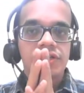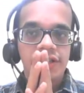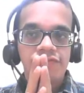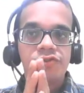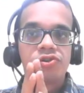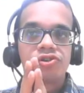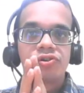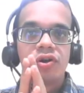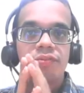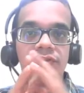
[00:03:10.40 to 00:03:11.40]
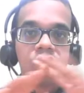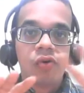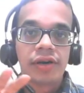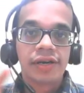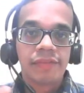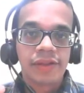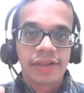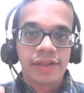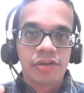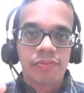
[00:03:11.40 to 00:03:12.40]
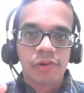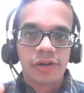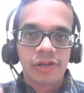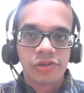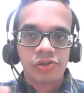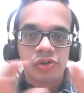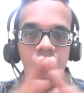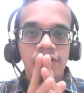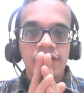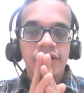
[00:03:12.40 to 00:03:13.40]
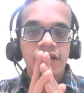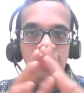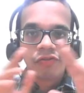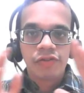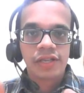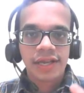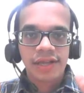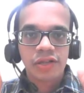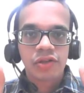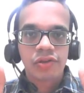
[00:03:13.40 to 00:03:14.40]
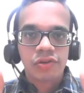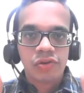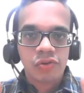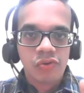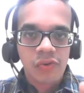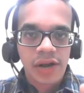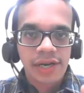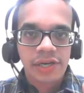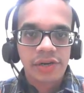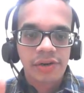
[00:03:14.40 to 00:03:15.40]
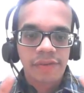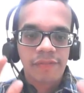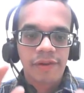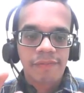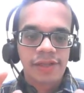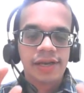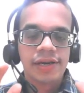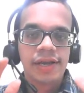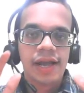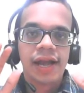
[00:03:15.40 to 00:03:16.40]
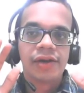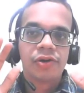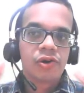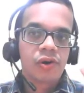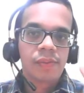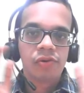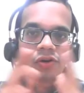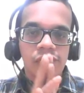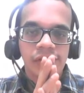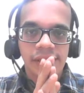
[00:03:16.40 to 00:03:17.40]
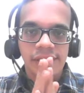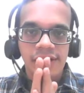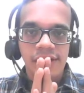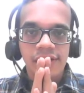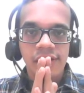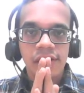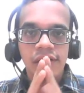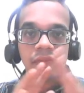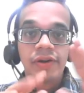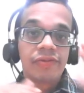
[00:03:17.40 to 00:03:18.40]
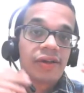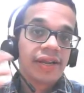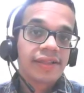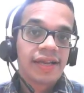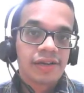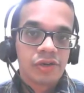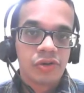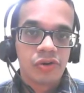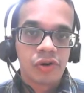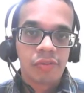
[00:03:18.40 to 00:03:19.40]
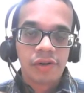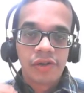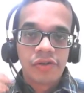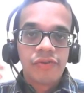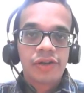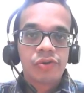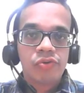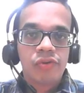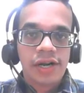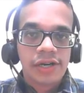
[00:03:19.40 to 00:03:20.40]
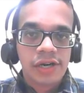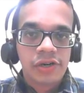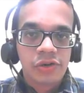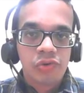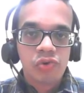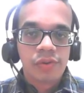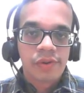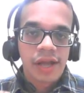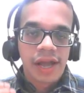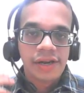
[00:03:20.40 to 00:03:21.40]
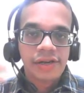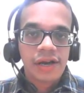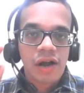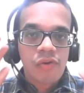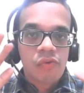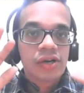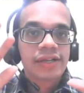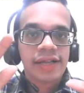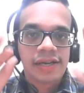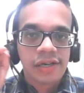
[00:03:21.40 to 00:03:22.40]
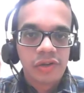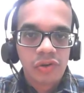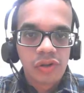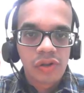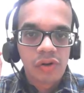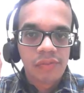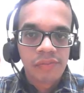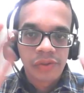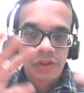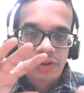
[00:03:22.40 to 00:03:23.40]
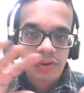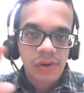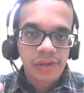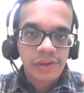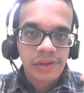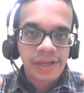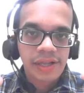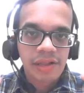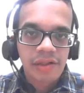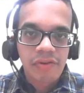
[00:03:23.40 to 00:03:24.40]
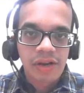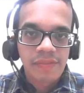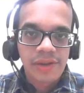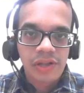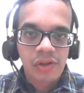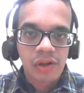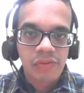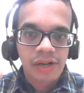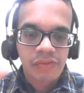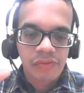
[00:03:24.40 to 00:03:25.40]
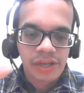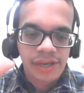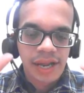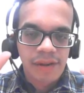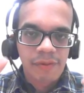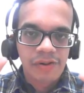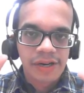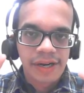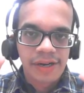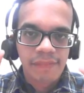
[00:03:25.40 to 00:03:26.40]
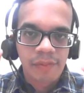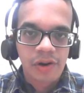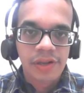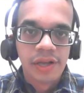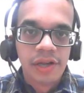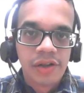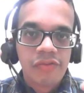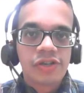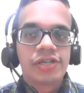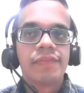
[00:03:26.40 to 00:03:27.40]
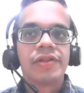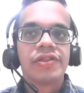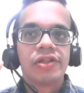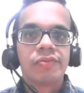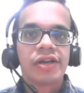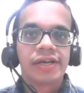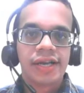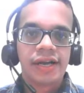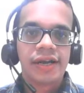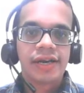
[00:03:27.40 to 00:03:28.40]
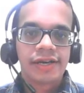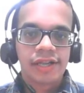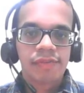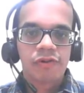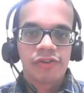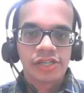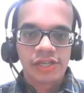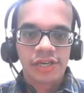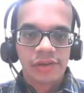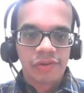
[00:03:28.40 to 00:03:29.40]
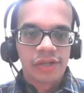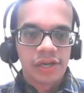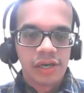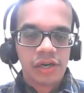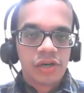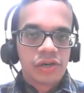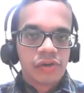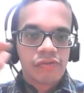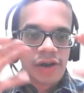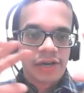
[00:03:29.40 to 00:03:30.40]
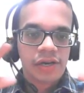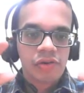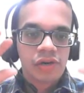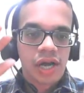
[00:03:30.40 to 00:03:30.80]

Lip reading: If you shop, what are the business products you shop? If in case you went to the website and drop out of this cart, but where exactly you dropped, where you went into, and what exactly you saw. So all those things will be solving with the help of the data points which the business data analytics professional use it to find out